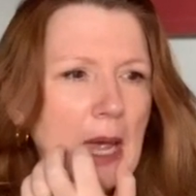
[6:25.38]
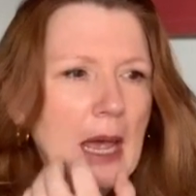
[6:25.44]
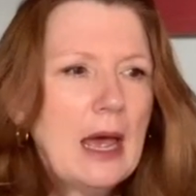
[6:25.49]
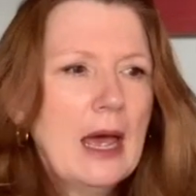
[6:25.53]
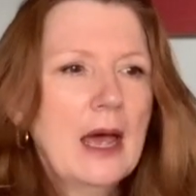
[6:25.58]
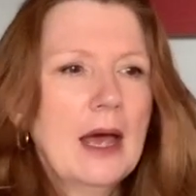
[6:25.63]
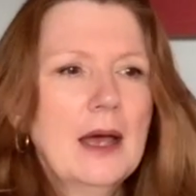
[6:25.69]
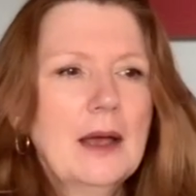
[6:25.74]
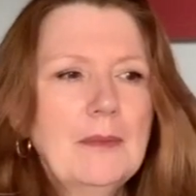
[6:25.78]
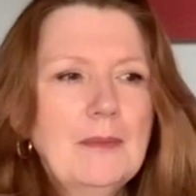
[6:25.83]

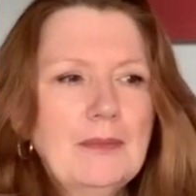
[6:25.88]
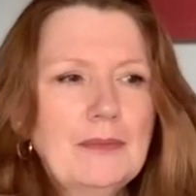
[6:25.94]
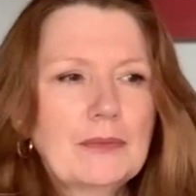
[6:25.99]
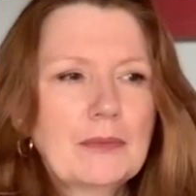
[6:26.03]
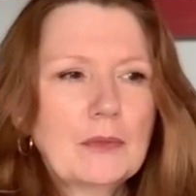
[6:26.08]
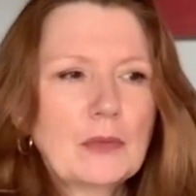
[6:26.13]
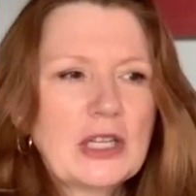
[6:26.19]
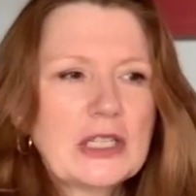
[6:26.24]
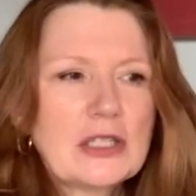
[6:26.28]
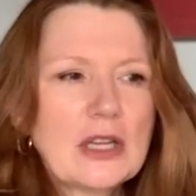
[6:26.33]
um,
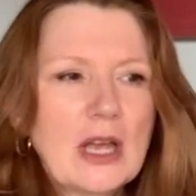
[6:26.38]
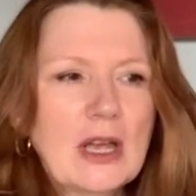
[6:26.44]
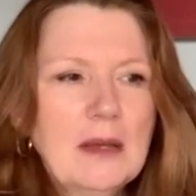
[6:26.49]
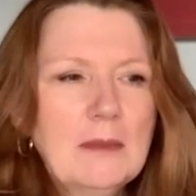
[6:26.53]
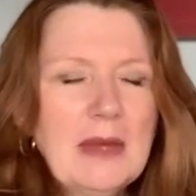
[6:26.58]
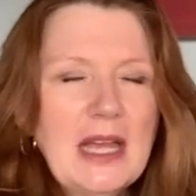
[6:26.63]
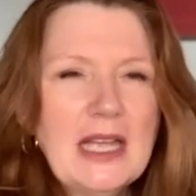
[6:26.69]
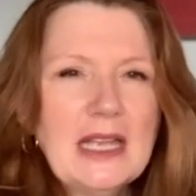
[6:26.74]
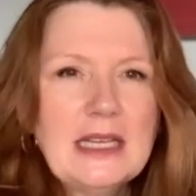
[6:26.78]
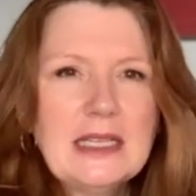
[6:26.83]
which I
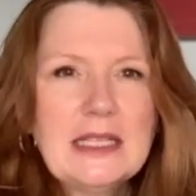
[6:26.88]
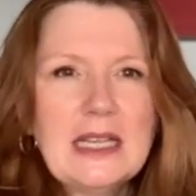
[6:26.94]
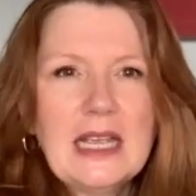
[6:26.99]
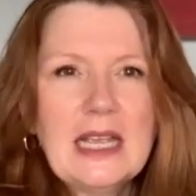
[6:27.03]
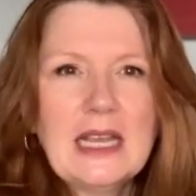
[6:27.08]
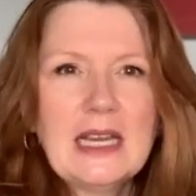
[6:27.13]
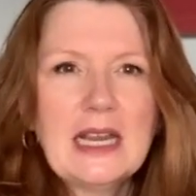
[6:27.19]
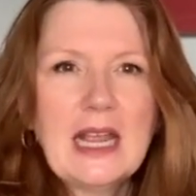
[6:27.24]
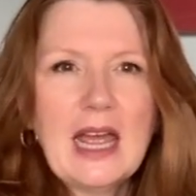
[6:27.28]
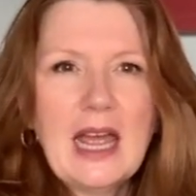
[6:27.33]
made
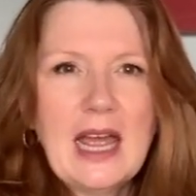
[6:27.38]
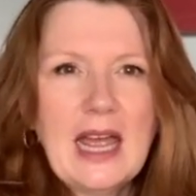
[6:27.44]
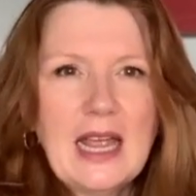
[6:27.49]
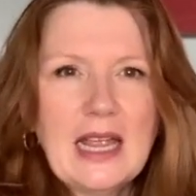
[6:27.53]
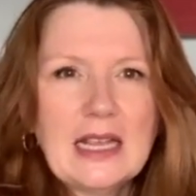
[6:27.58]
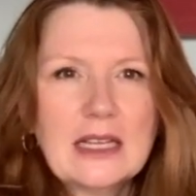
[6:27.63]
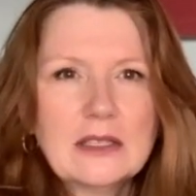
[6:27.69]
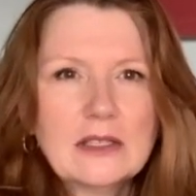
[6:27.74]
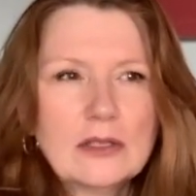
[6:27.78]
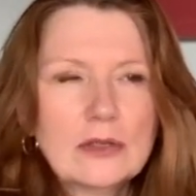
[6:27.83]
in
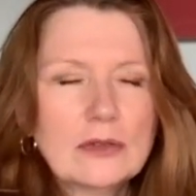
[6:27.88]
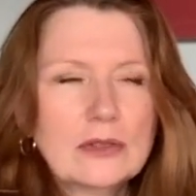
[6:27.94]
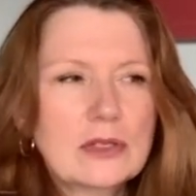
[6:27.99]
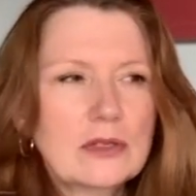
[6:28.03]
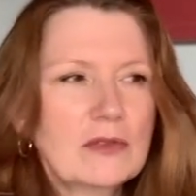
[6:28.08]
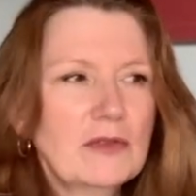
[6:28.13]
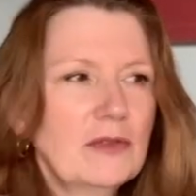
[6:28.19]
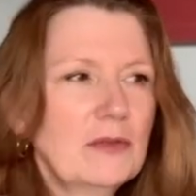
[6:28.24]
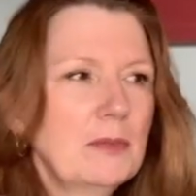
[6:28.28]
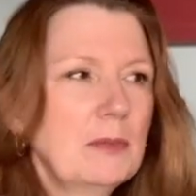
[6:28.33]
a sort
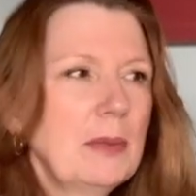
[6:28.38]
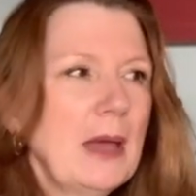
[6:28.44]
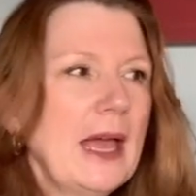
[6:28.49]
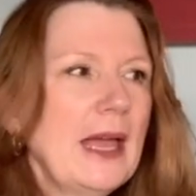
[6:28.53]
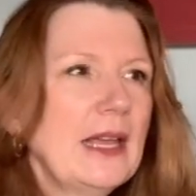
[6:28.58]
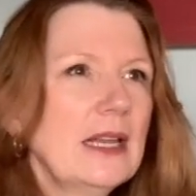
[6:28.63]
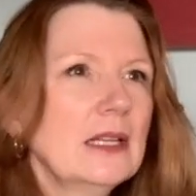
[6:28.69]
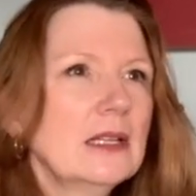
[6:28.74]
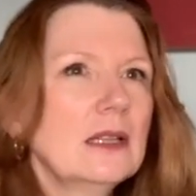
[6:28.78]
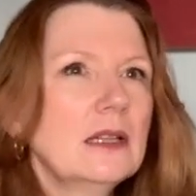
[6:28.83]
of
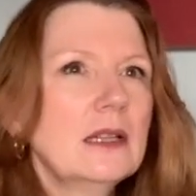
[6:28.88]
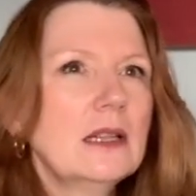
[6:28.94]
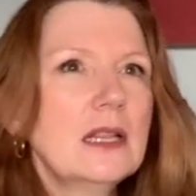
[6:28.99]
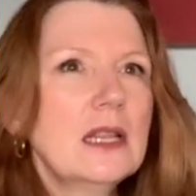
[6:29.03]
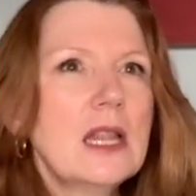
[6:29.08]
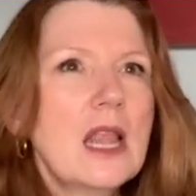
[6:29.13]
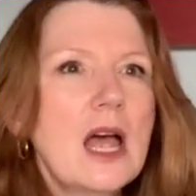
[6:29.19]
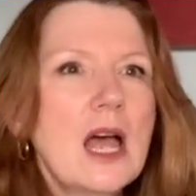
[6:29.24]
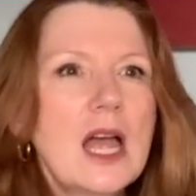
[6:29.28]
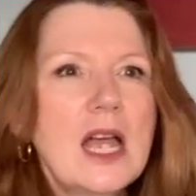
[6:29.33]
pale
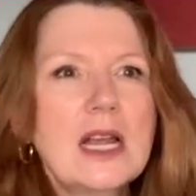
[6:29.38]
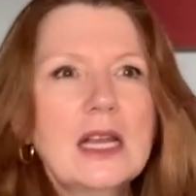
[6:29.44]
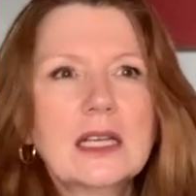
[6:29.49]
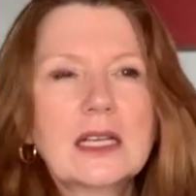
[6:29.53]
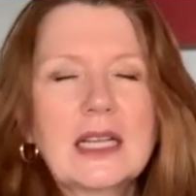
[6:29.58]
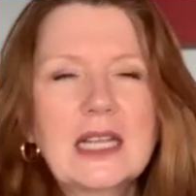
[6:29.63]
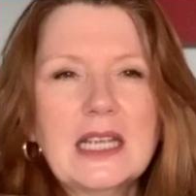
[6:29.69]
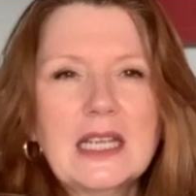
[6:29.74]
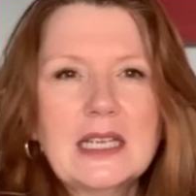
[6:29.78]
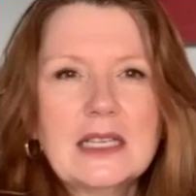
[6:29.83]

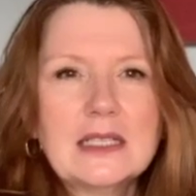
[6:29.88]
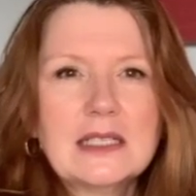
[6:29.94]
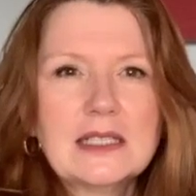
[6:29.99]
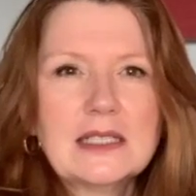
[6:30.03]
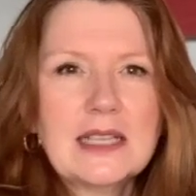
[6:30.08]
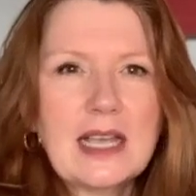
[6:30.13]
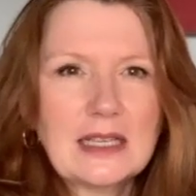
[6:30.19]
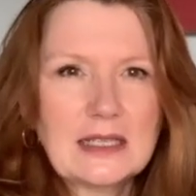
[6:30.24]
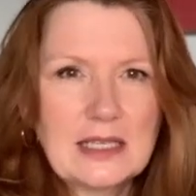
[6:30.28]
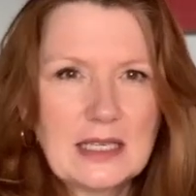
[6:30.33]
lilac y
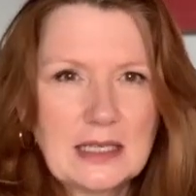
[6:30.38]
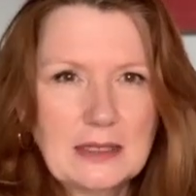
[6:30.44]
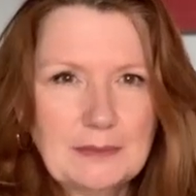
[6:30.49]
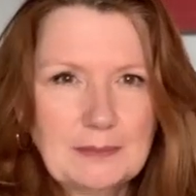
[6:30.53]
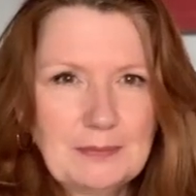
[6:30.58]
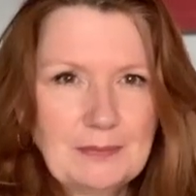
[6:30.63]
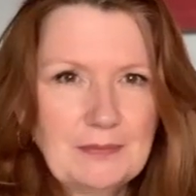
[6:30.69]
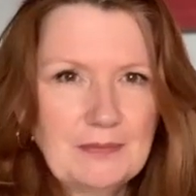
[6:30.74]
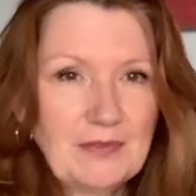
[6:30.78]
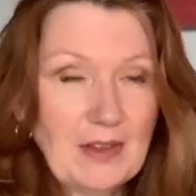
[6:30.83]
satin
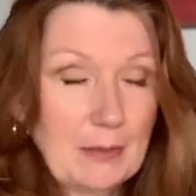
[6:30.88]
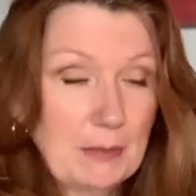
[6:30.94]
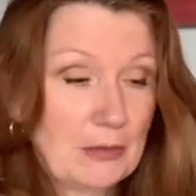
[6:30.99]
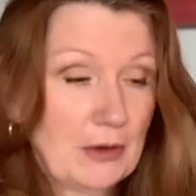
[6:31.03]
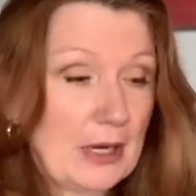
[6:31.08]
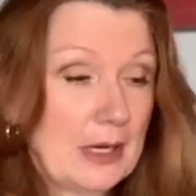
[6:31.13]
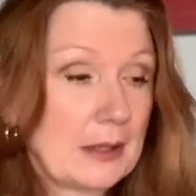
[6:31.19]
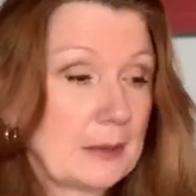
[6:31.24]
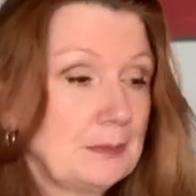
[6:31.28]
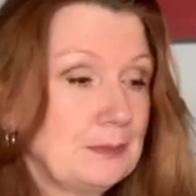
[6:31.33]

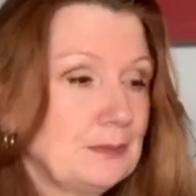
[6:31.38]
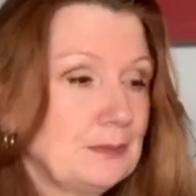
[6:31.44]
fabric.